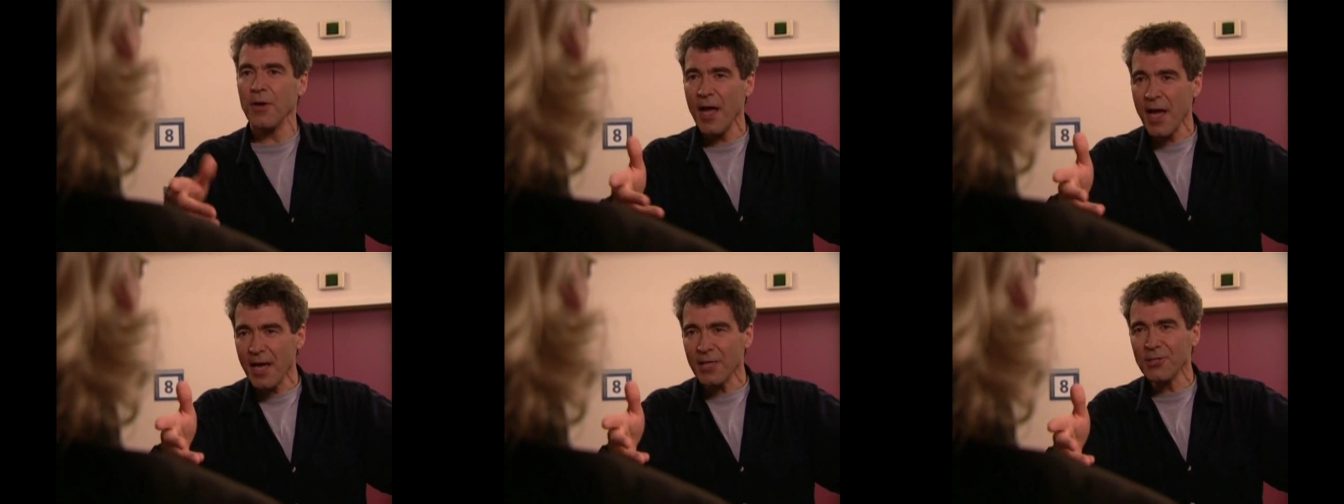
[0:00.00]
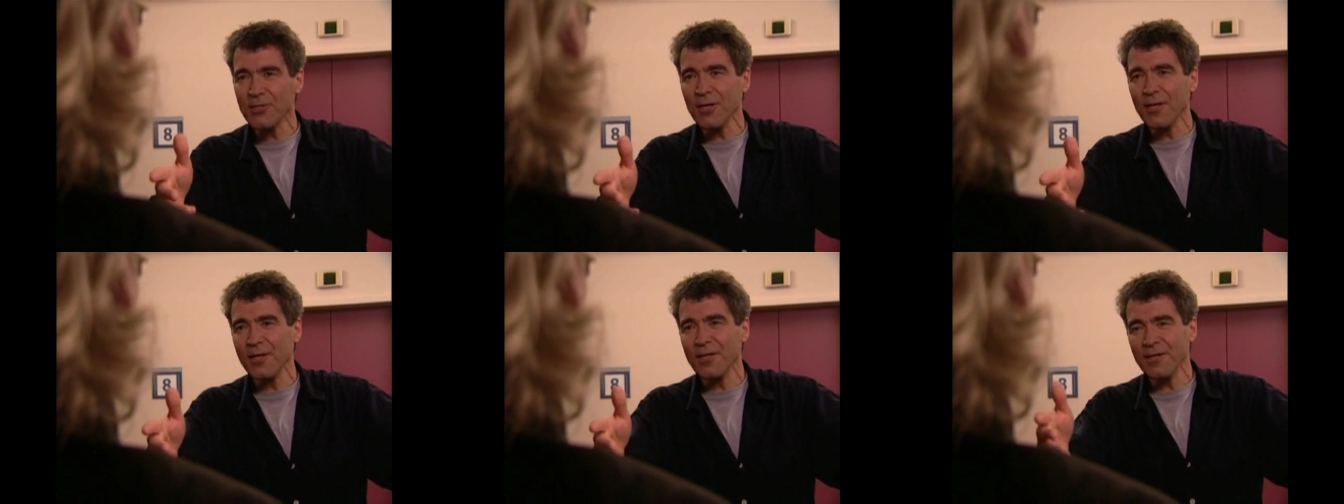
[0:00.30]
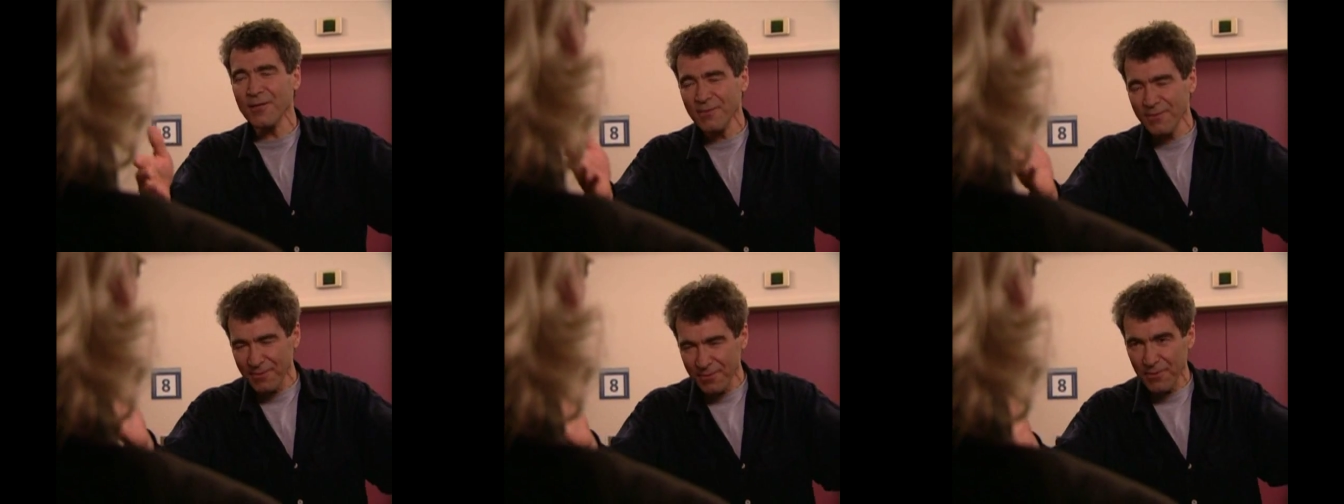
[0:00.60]
hack,
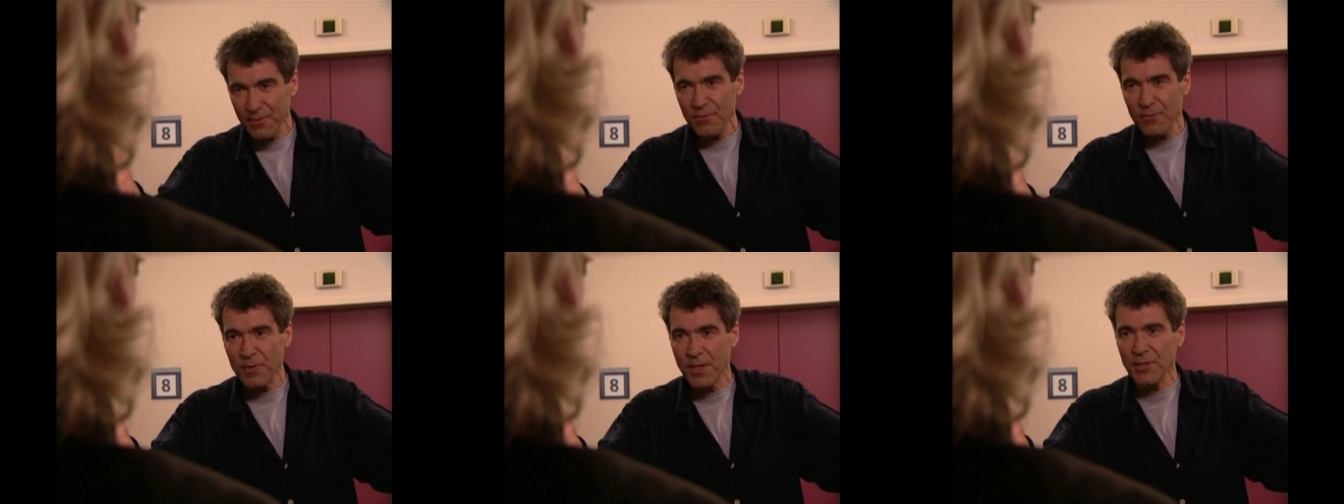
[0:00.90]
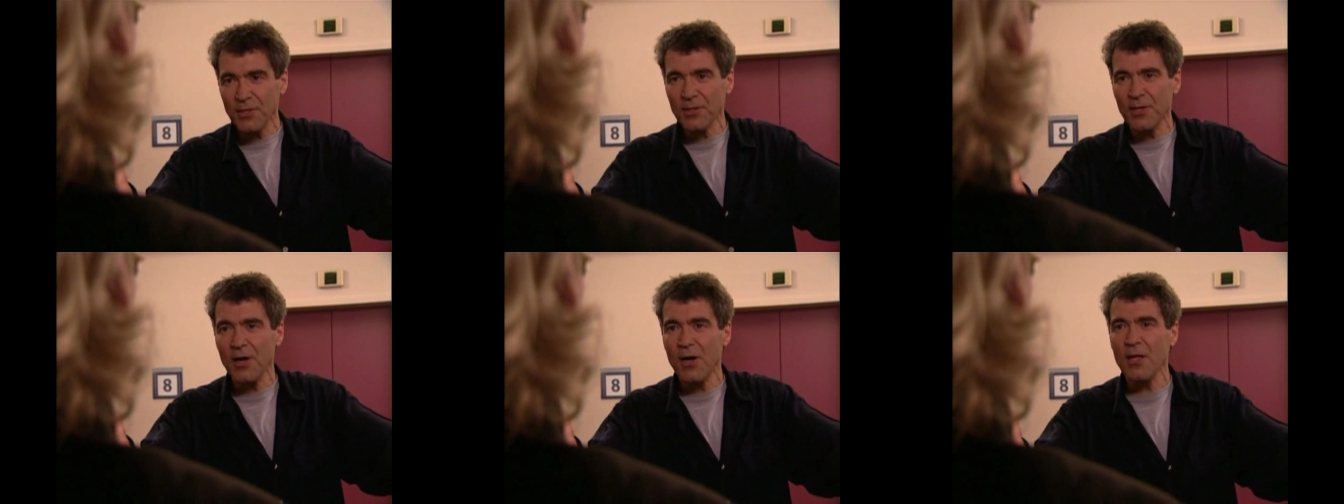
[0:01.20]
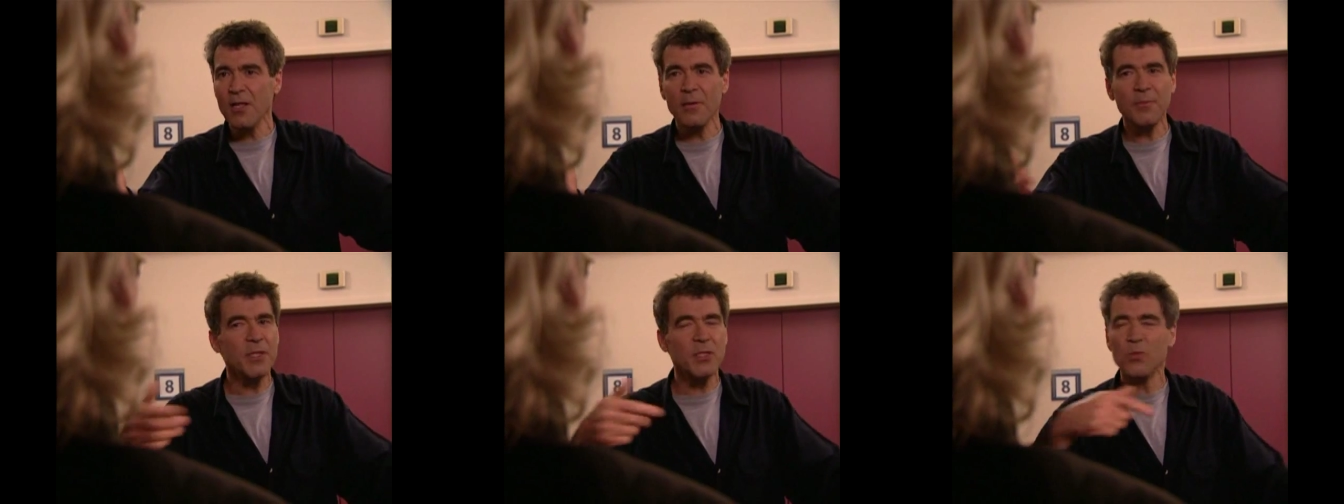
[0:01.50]
John. Write your
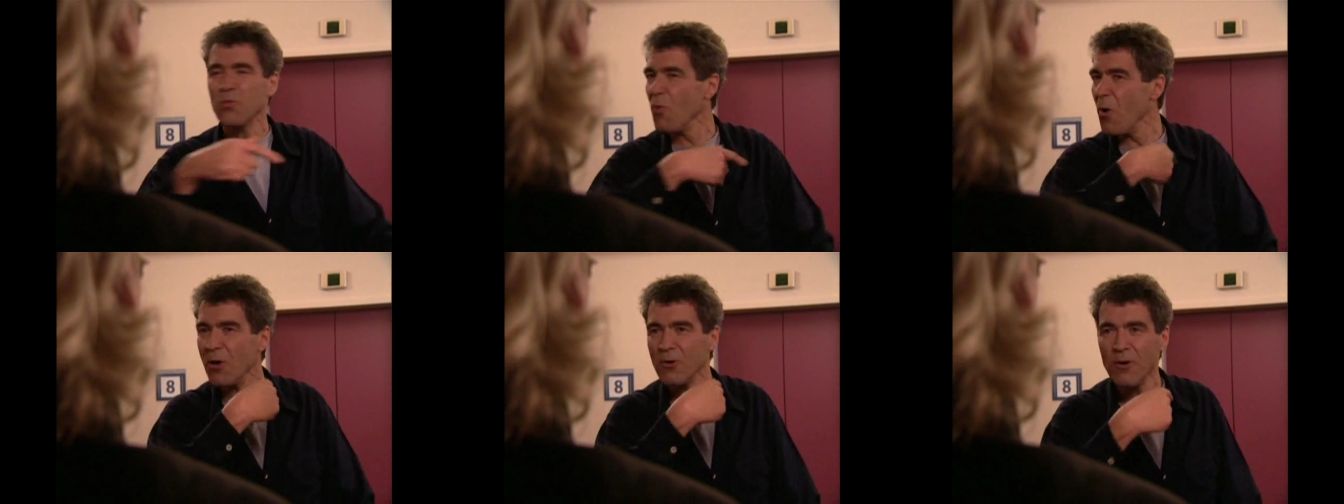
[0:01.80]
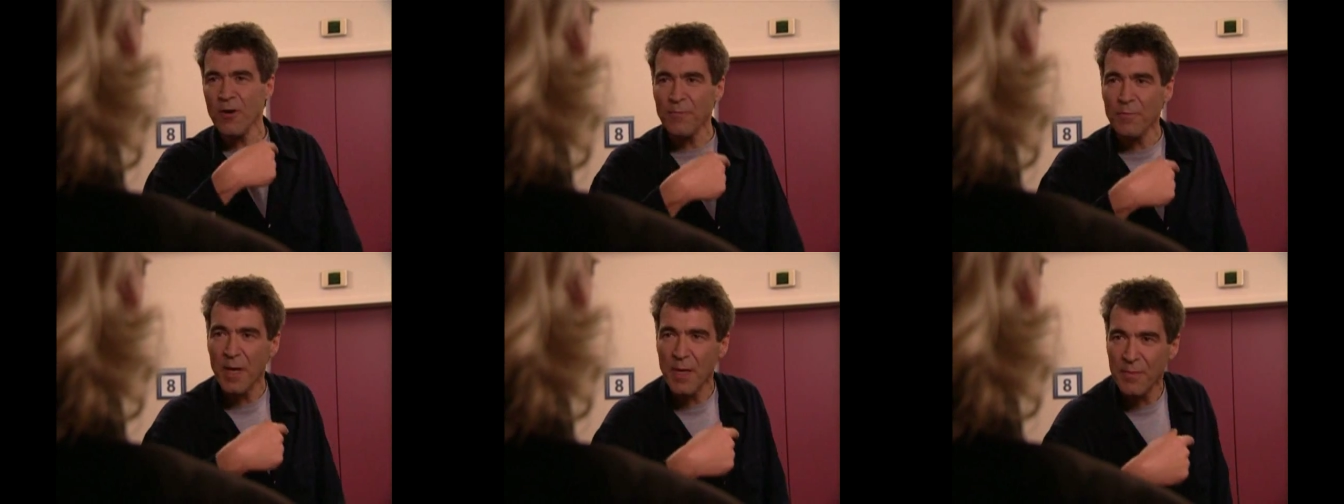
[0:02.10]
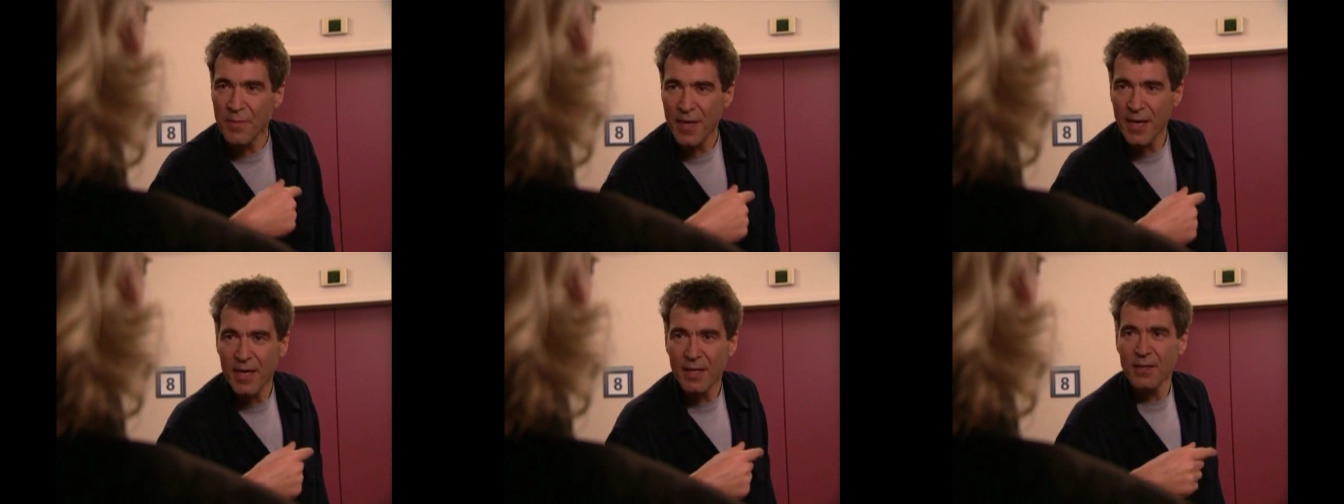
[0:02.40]
column. It's water off my
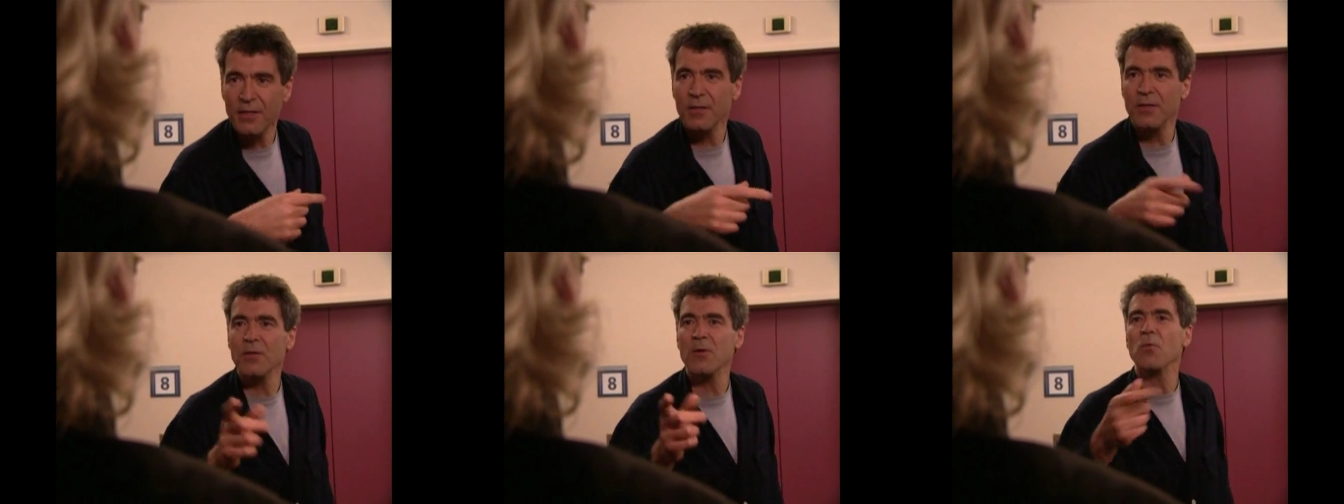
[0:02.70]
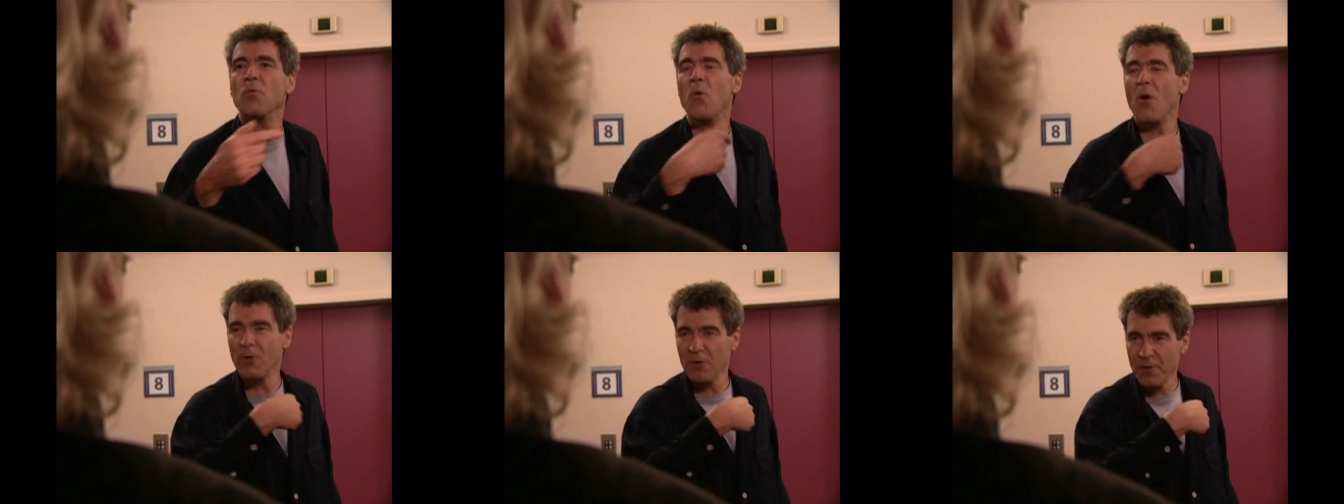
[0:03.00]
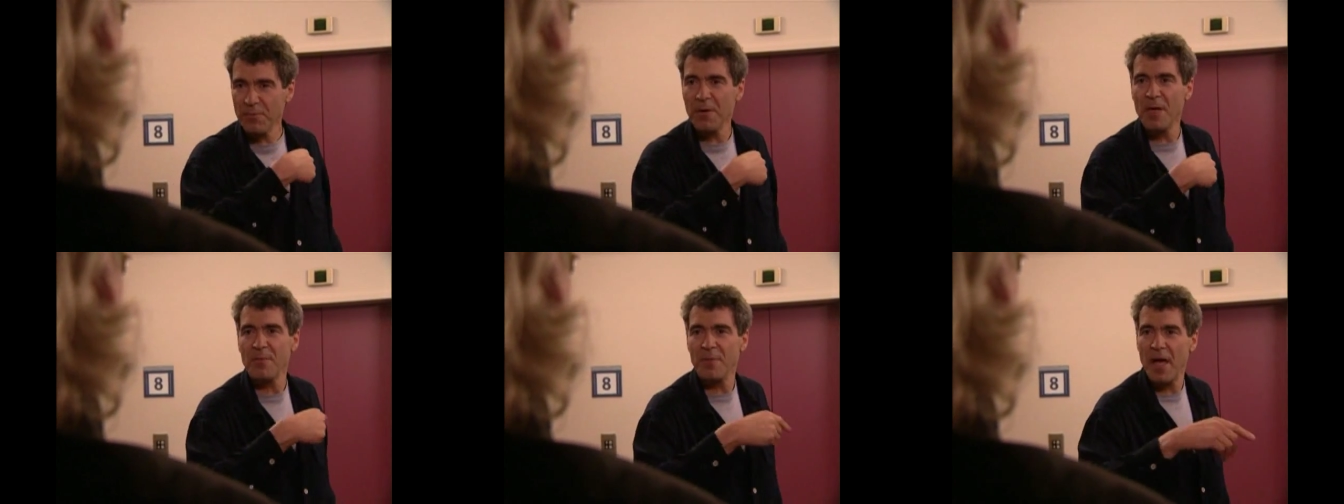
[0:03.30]
back. Water
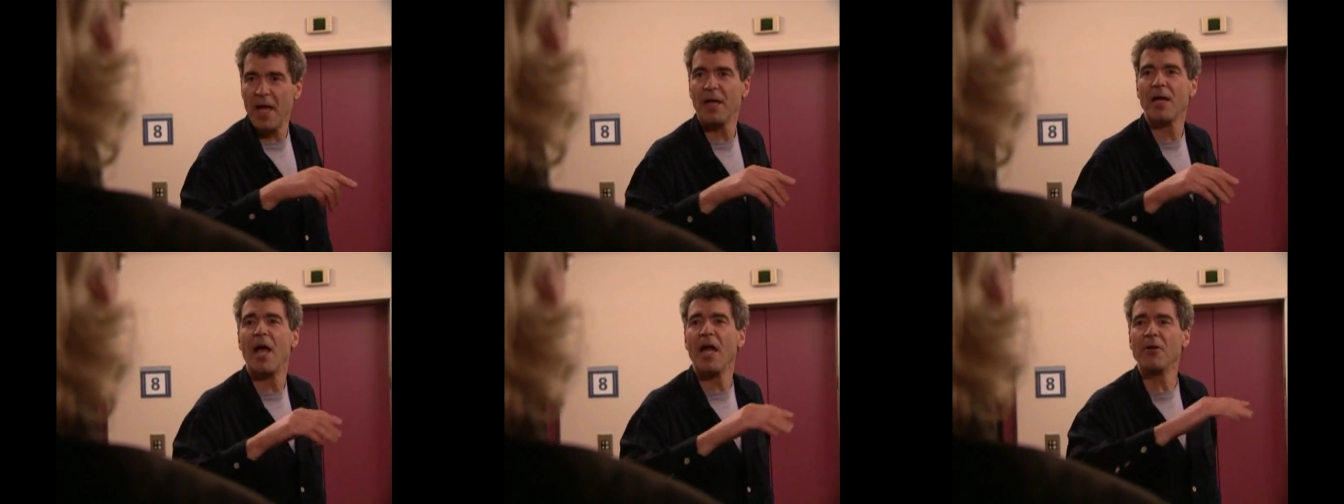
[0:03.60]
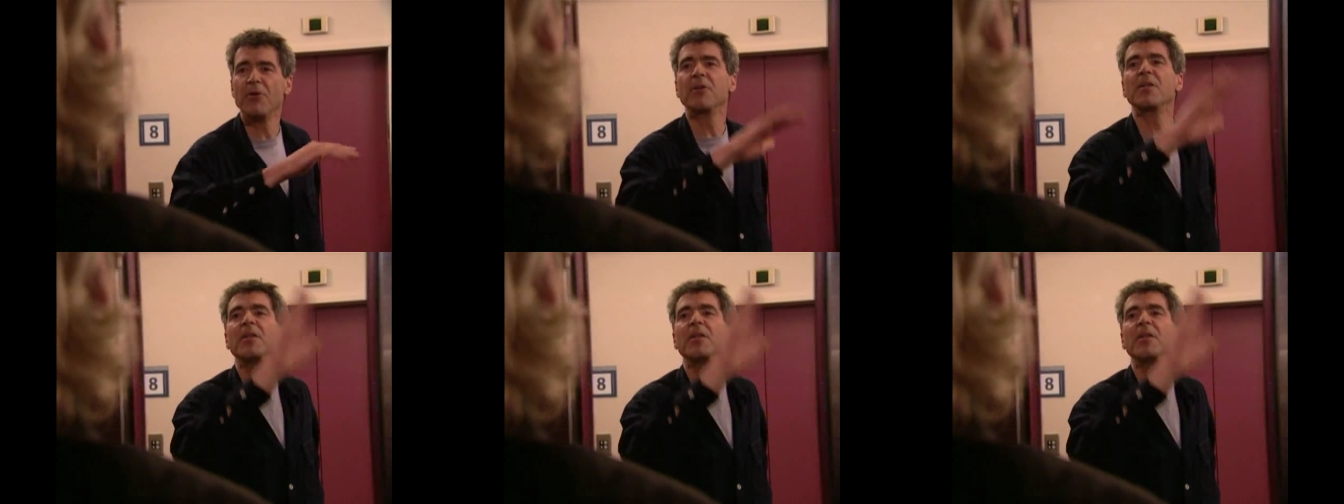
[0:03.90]
off my back. I don't